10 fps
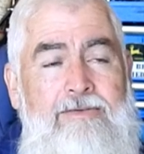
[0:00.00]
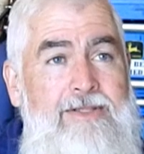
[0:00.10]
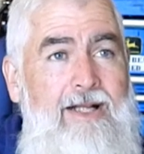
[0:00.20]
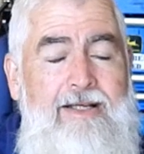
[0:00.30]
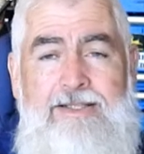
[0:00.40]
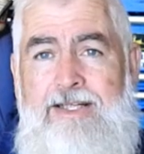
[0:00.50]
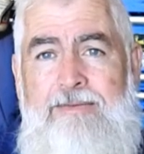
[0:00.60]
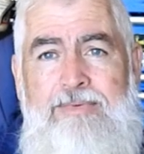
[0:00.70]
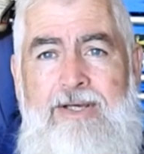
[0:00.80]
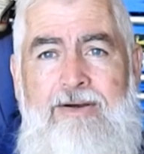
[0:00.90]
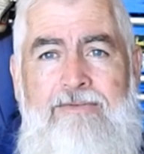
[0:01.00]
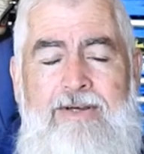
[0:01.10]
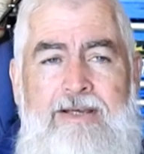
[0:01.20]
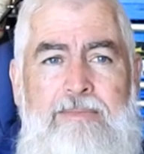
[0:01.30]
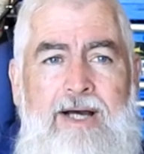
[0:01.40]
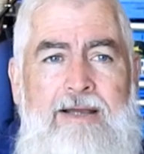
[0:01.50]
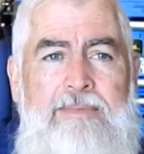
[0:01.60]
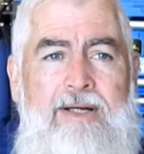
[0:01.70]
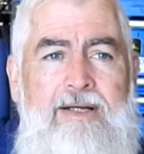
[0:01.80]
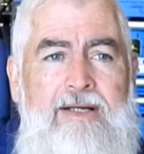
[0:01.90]
was only a cheap thing off eBay,
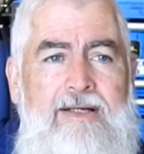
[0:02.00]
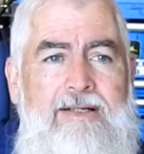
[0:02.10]
but